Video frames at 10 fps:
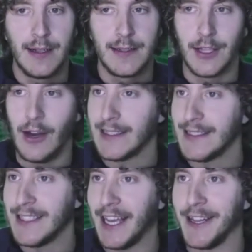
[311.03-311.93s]
So as I
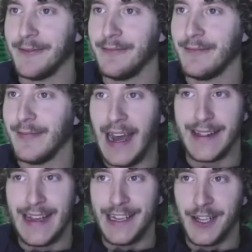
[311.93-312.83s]
said, at
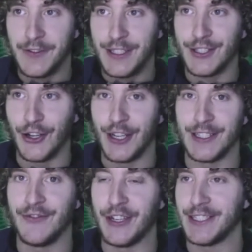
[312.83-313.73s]
the end of the story, it's
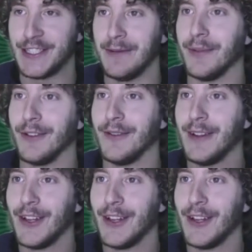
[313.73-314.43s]
very simple.